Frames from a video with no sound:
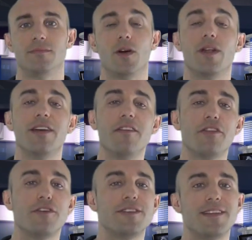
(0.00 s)
On level
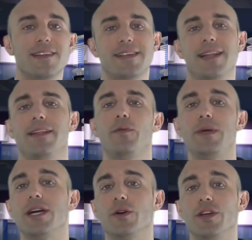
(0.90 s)
13, the talent that
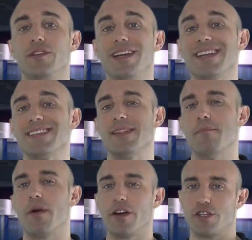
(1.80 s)
we are going to get is the
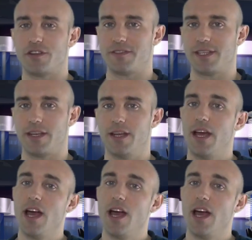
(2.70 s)
March of Sin.